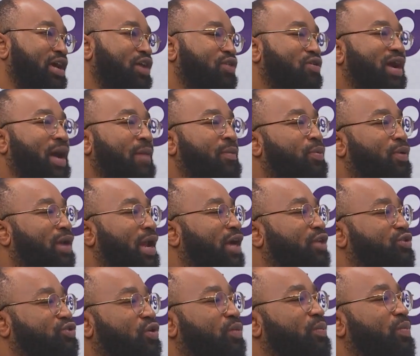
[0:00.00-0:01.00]
Look at people
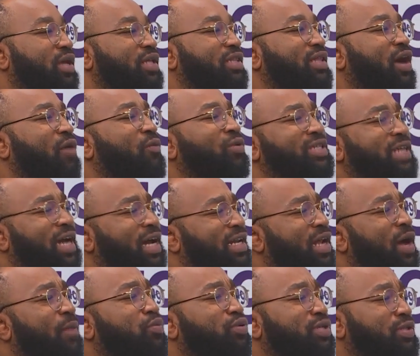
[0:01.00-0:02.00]
like John Mehta. What are
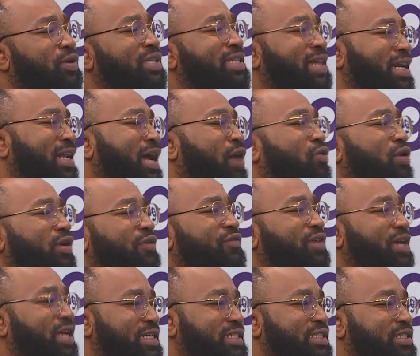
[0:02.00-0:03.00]
their
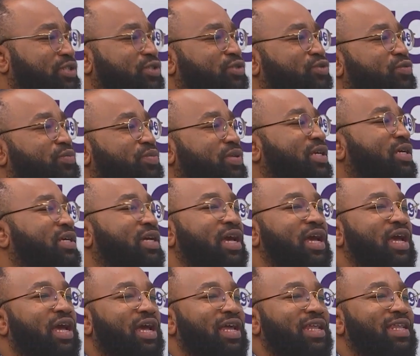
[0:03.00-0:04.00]
qualifications to be
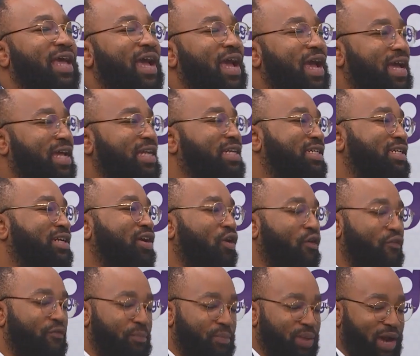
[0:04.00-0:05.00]
the head
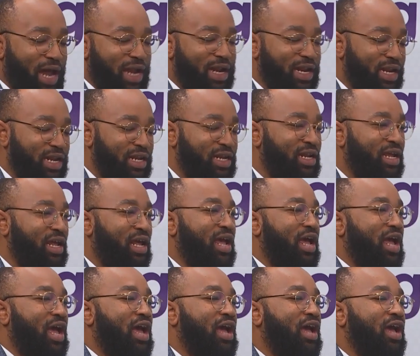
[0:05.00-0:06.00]
of planning
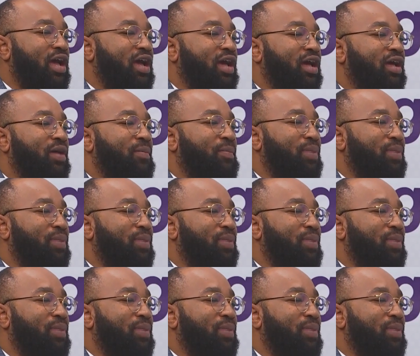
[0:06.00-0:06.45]
a